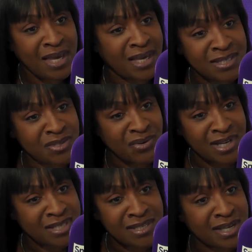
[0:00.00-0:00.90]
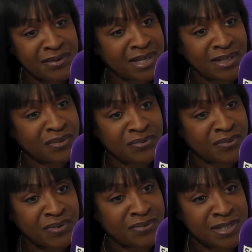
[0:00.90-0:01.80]
It's not necessarily a
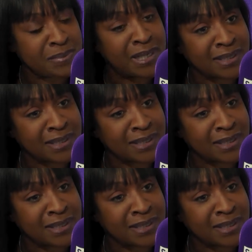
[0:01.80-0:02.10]
50-50 split.